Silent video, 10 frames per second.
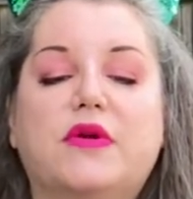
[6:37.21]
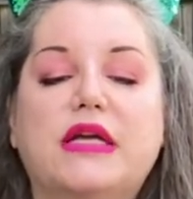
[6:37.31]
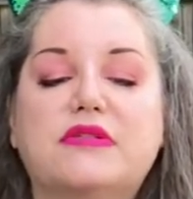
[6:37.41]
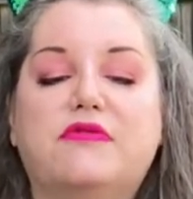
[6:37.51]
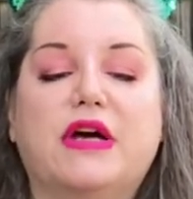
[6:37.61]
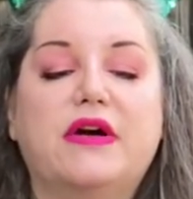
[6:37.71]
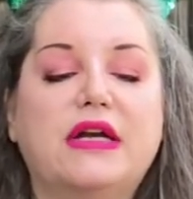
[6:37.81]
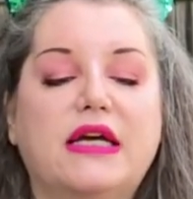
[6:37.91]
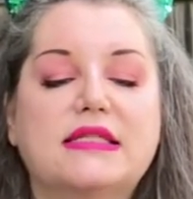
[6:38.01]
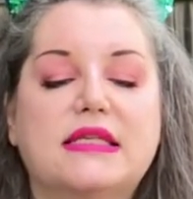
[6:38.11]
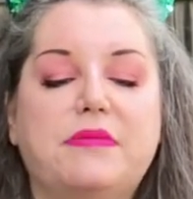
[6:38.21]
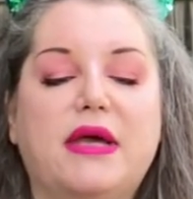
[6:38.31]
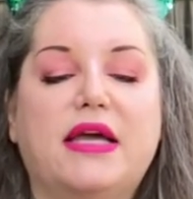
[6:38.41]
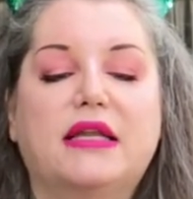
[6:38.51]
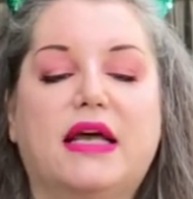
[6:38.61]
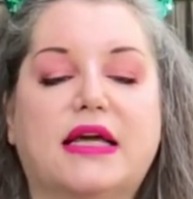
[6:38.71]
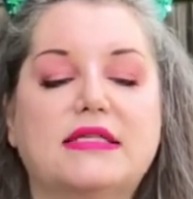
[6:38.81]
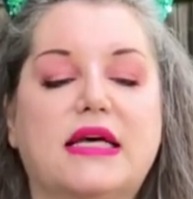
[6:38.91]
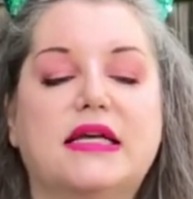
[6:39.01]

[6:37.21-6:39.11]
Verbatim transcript: It's very nicely made. Like I said,